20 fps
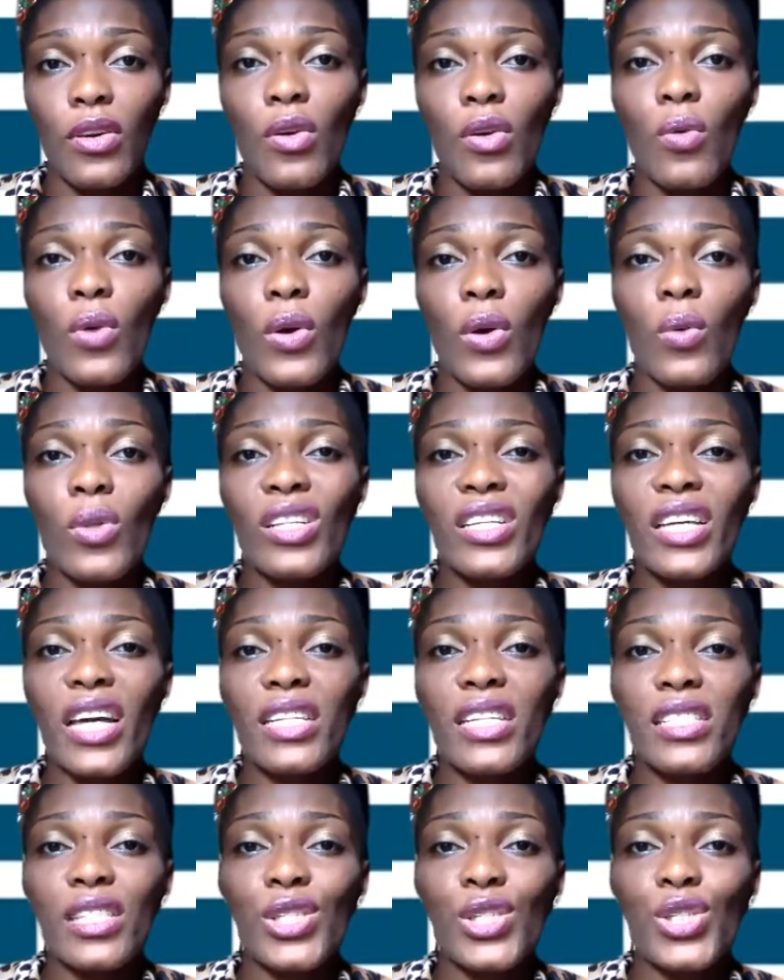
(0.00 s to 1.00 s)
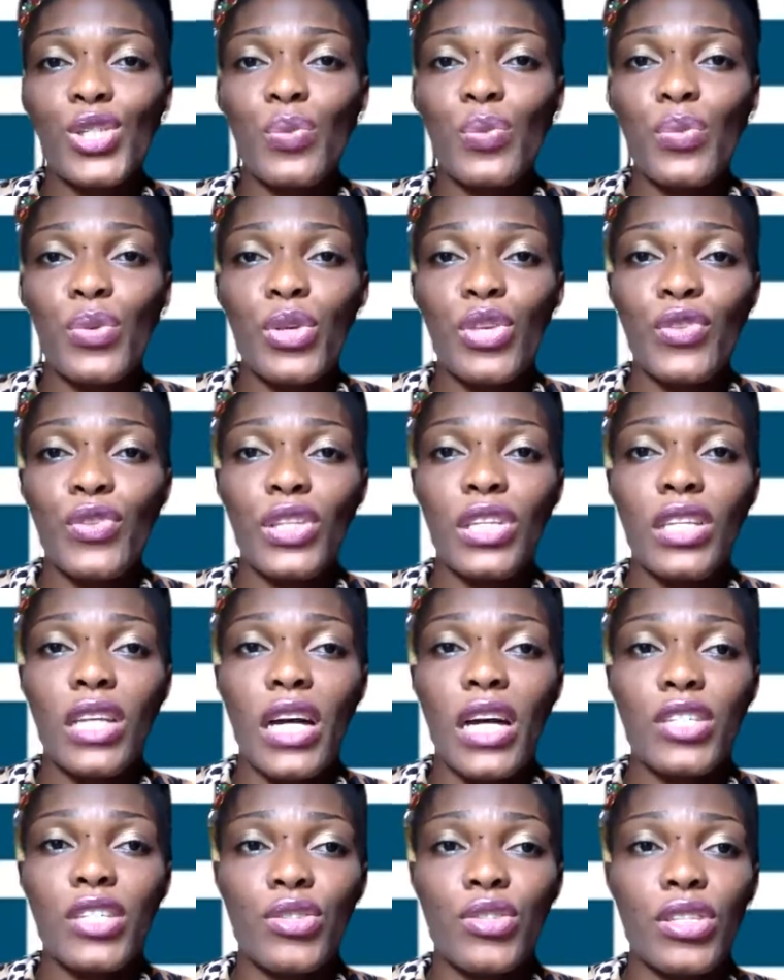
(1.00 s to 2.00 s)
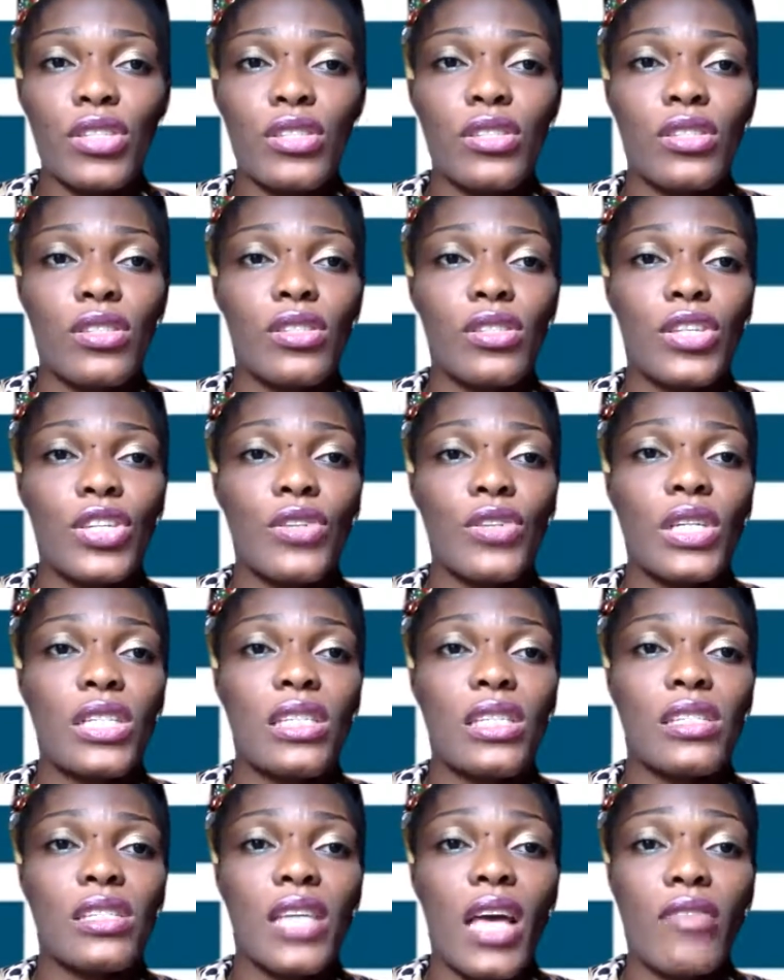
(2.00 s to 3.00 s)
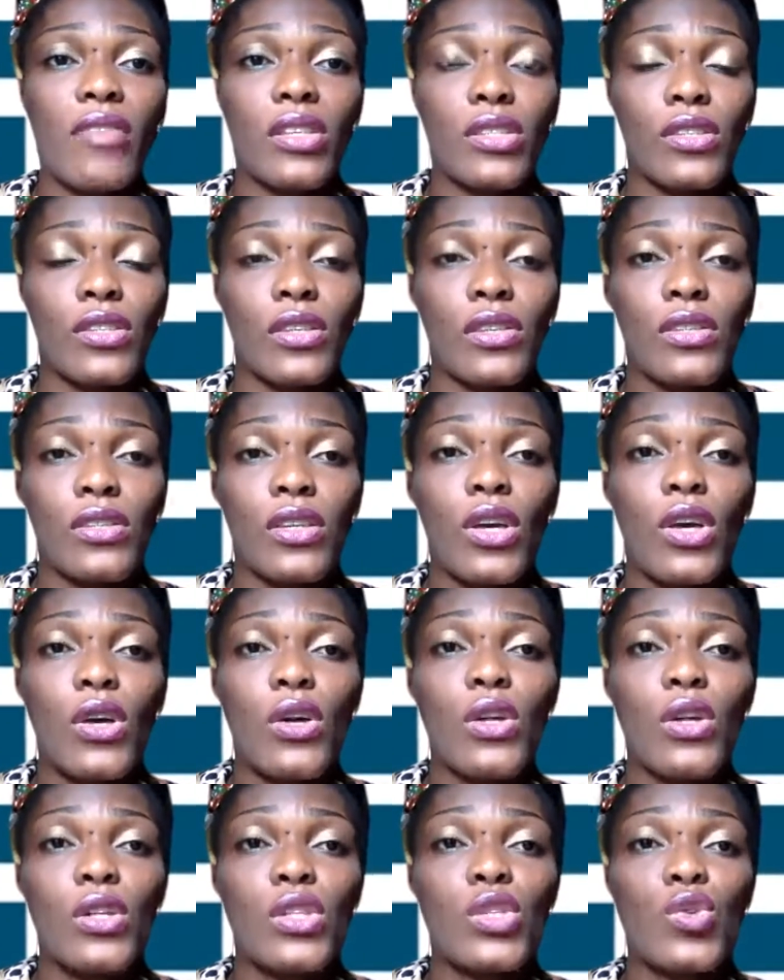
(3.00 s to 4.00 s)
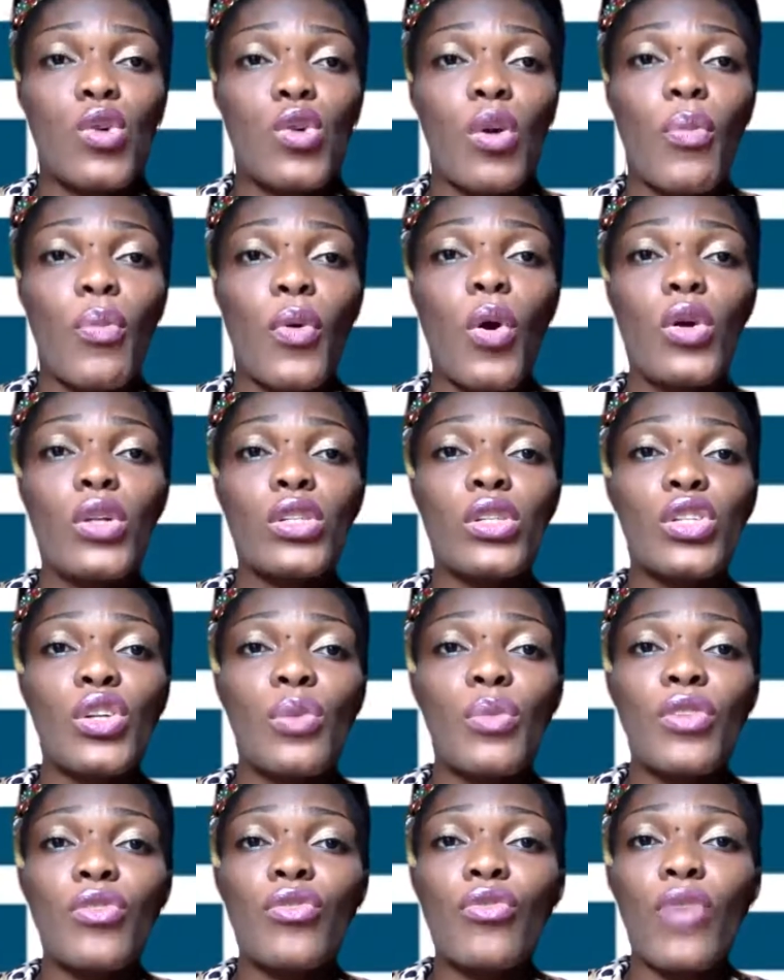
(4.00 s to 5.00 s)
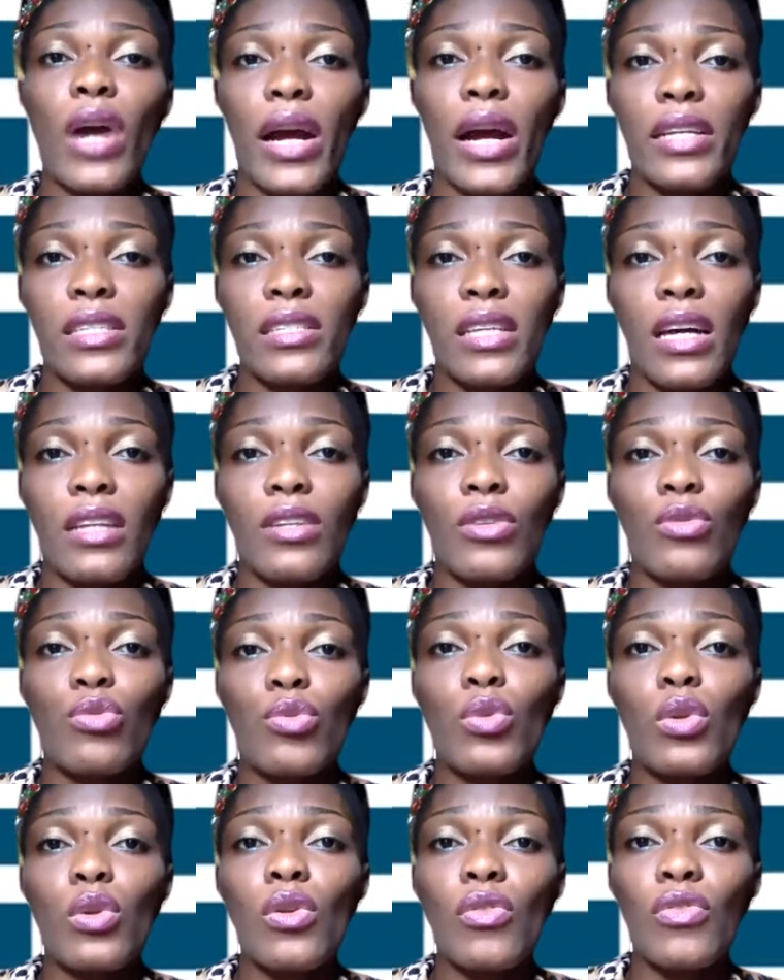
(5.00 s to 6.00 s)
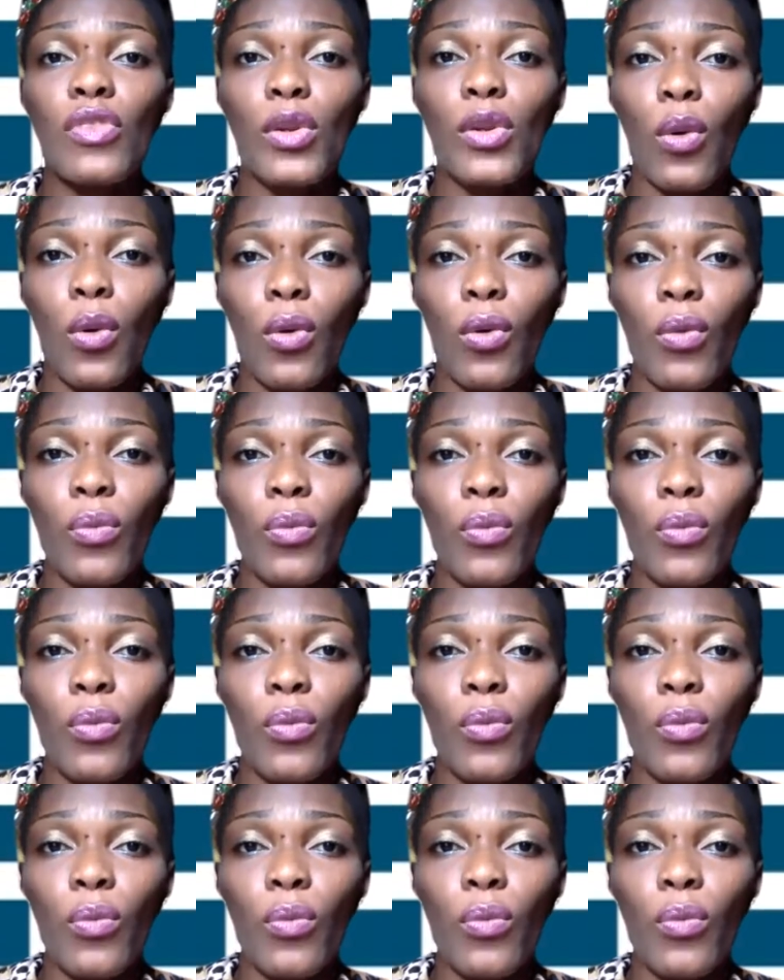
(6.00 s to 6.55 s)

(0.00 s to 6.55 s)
We will continue to push for the Nigerian security services to uphold human rights and the rule of law,